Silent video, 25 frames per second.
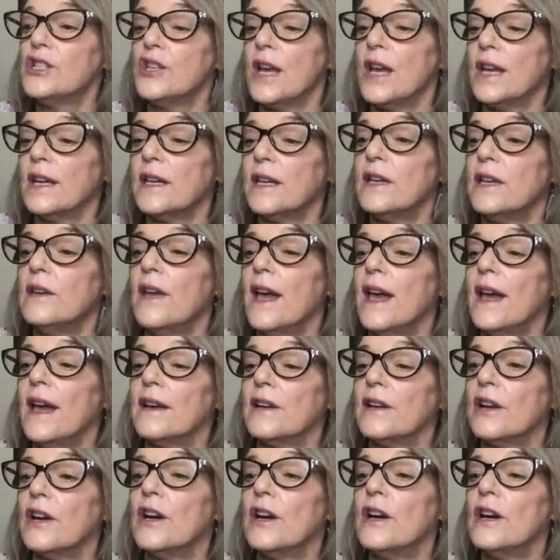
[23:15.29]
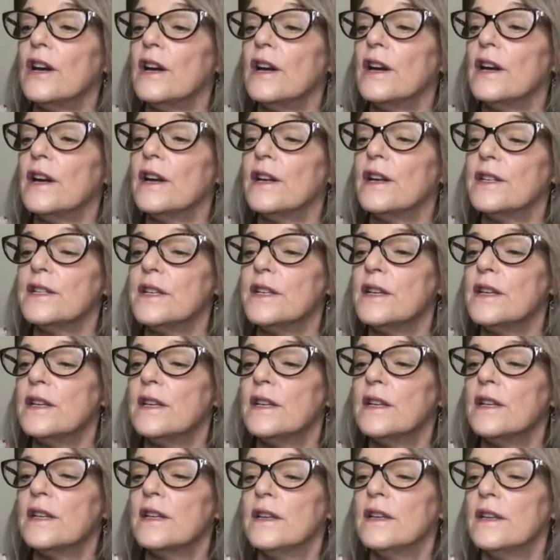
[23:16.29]
Jackie, you had a card.
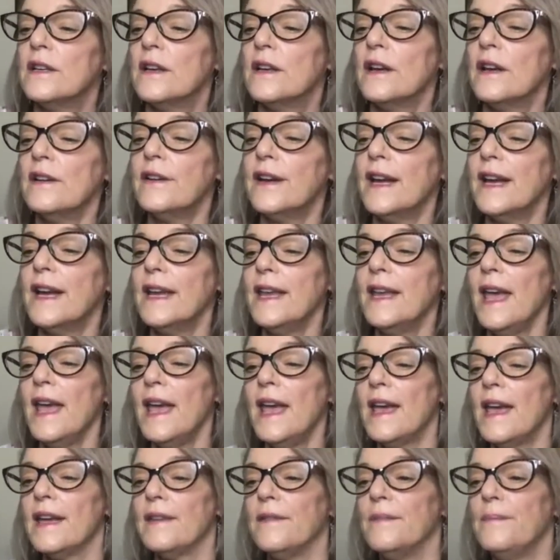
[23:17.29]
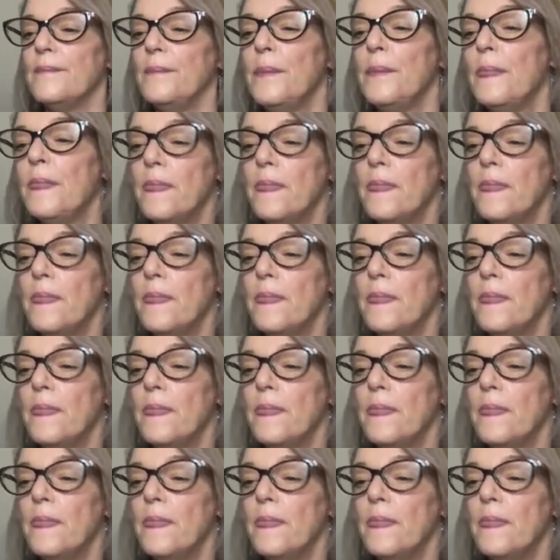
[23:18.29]
All right, yay.